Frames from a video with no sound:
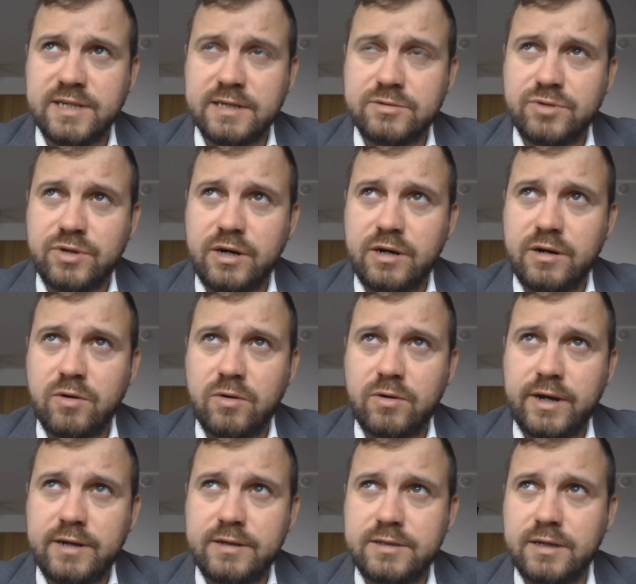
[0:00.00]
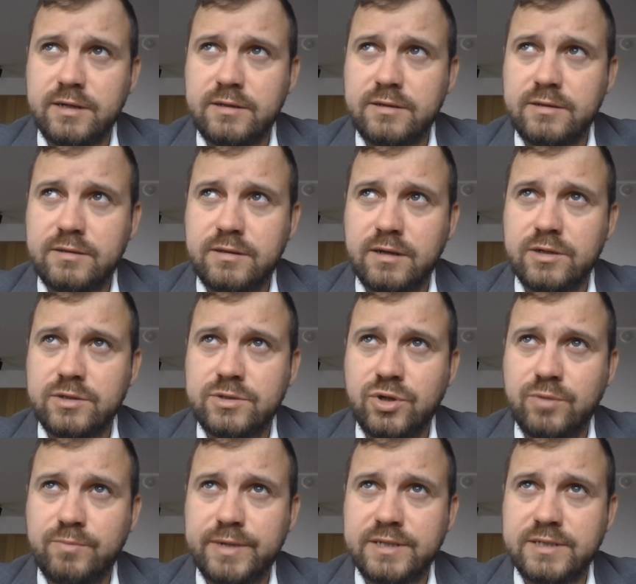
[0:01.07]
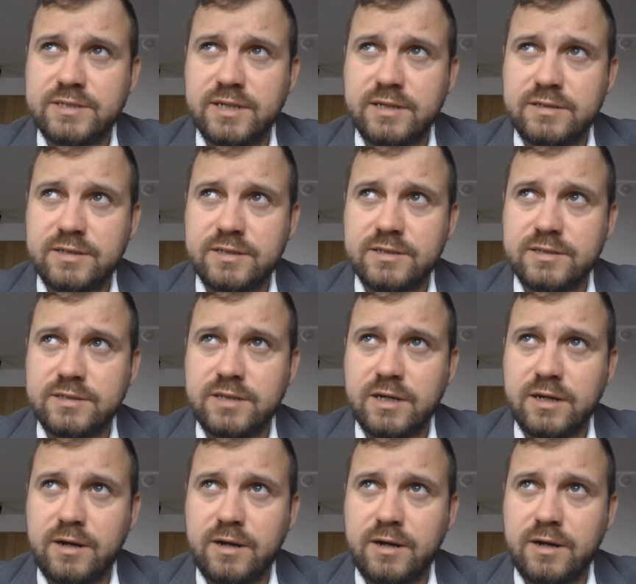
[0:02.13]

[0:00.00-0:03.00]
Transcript: the centrally located shopping centers,